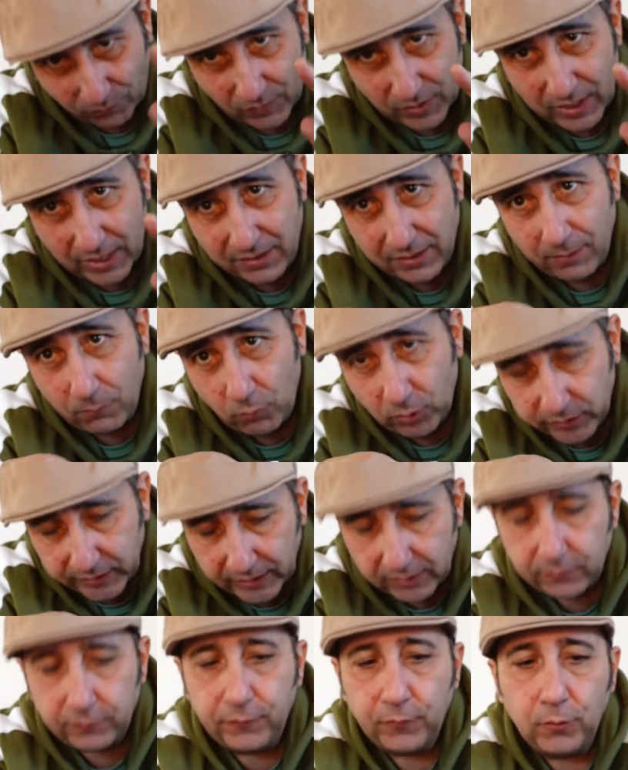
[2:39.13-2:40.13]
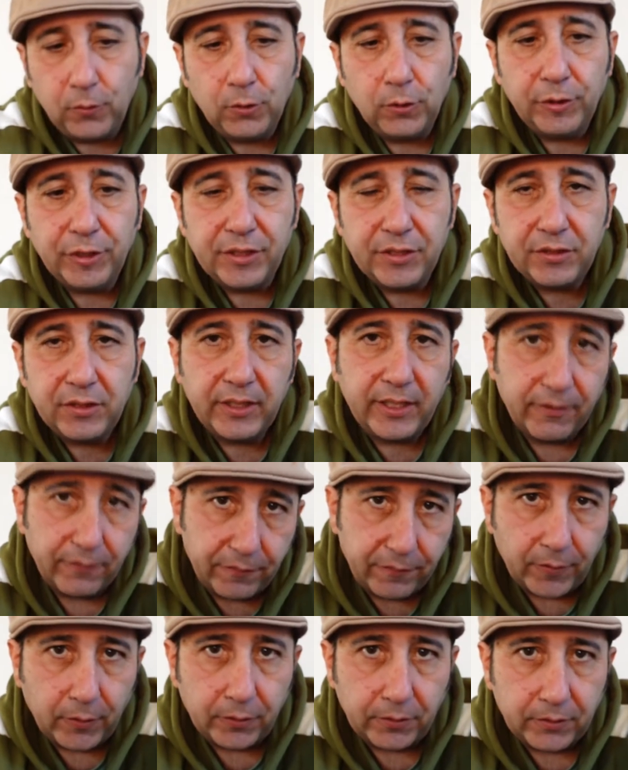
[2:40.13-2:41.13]
And then what that's for is to get
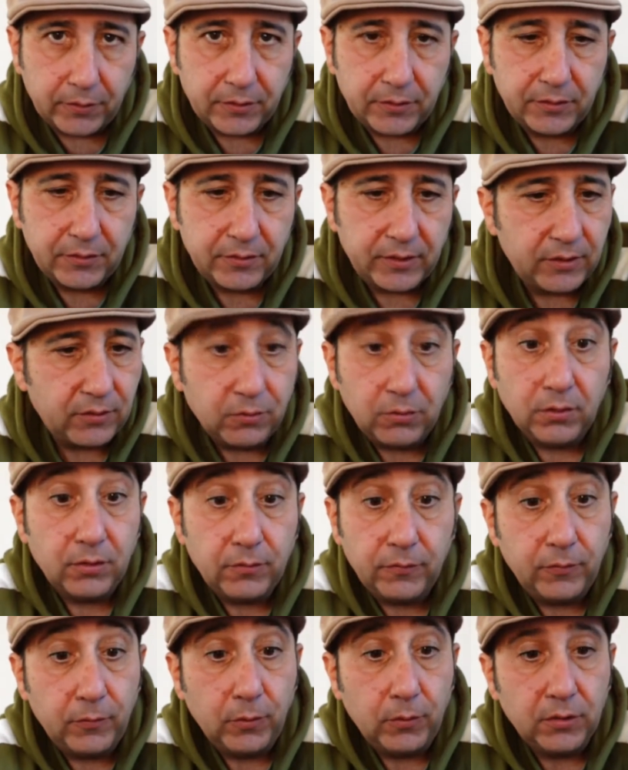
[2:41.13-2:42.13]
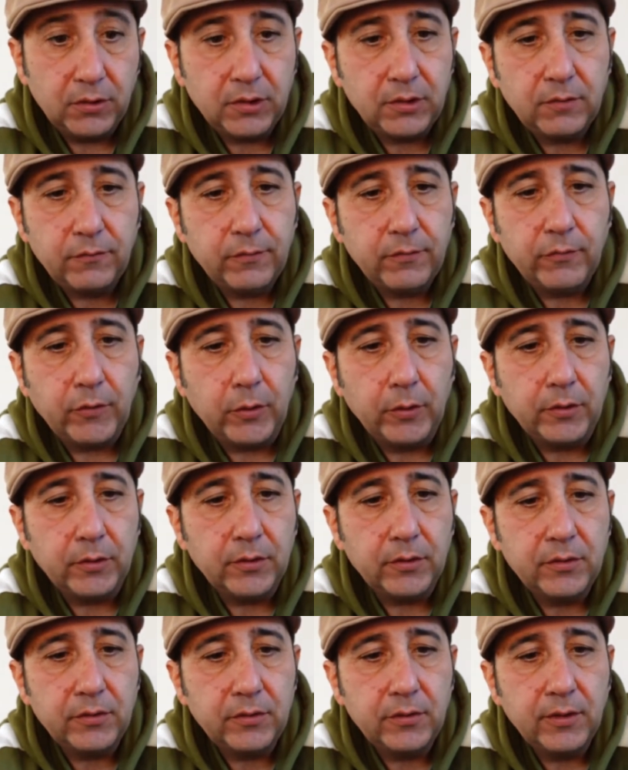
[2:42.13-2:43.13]
focus. That's all it's for, just
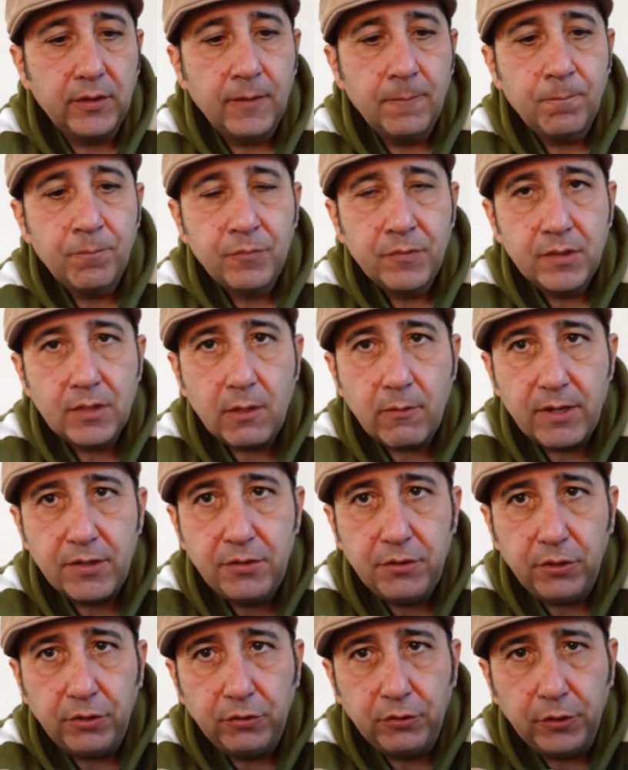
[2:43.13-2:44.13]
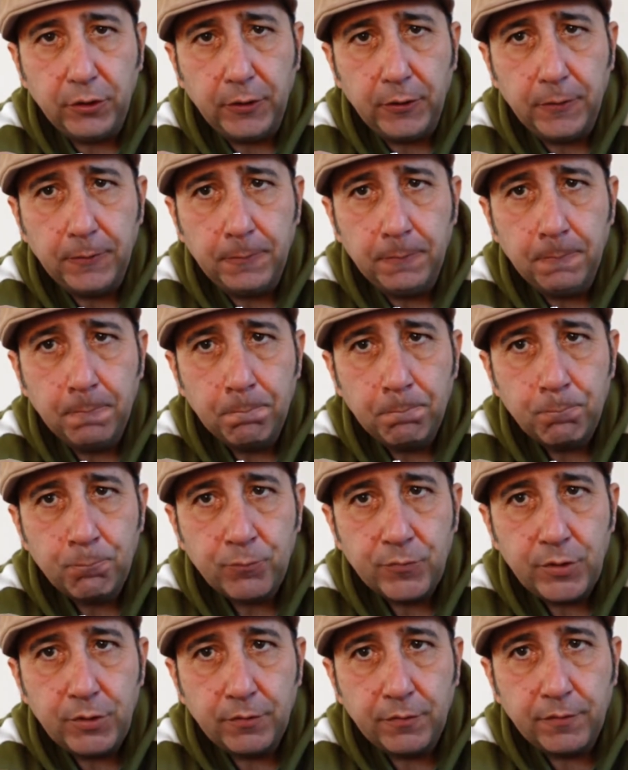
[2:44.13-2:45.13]
focus. So as you turn
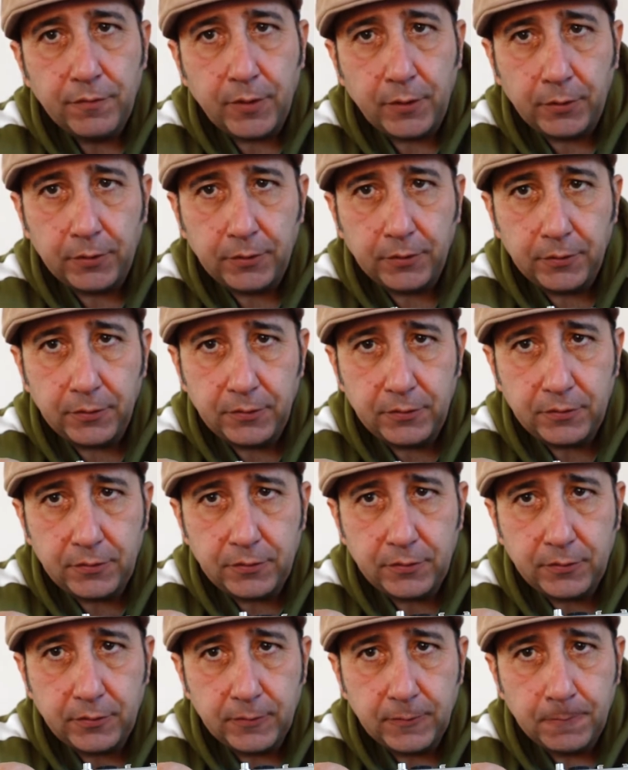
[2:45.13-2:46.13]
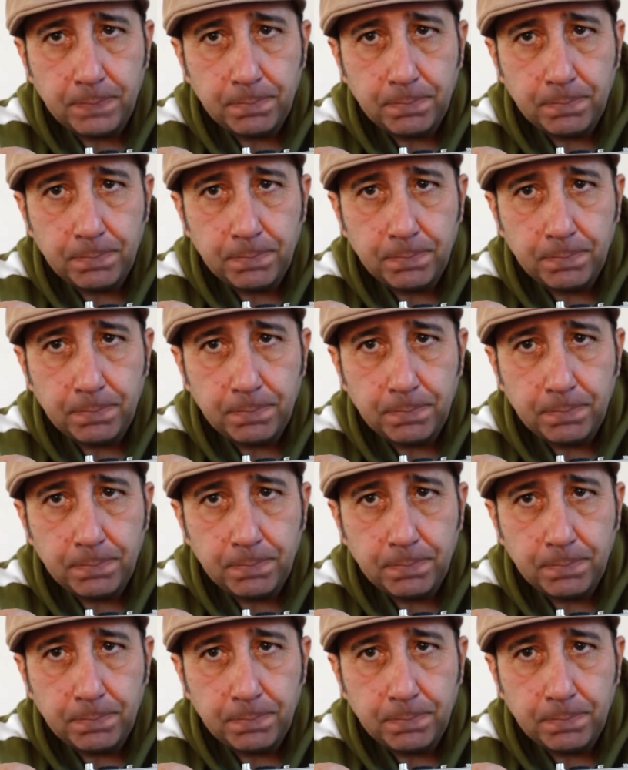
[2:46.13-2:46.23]
your focus,